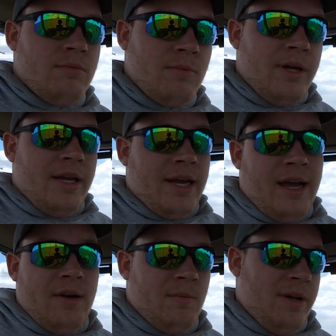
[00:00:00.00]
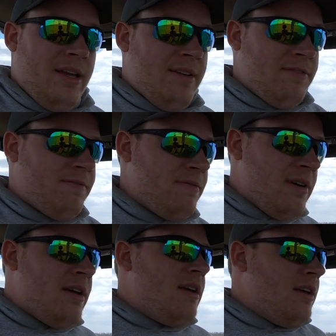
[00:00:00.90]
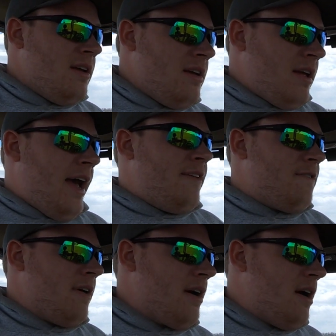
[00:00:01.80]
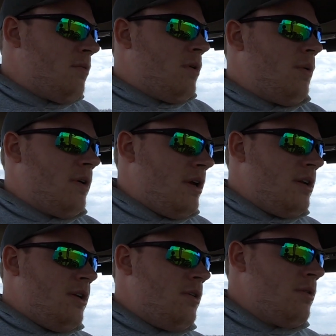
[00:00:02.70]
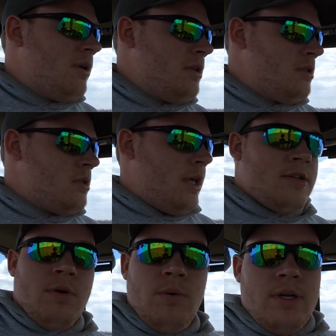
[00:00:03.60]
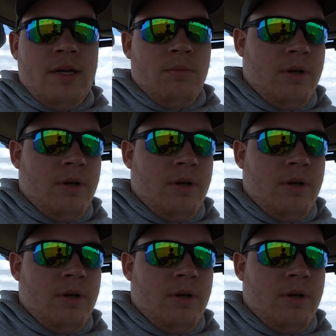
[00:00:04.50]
we had to figure out what we're gonna do, and so that's what we did.